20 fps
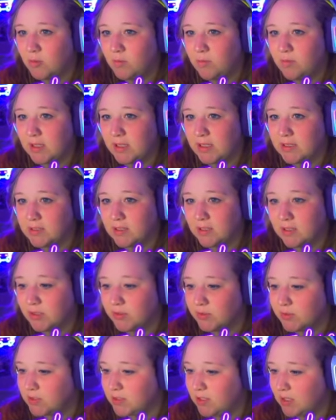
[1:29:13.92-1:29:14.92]
That's
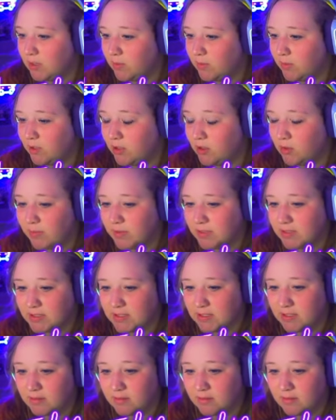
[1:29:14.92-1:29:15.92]
closed. I want open
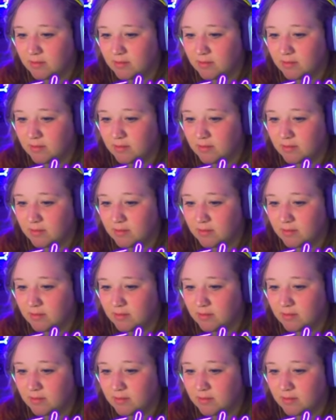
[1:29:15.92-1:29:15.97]
still.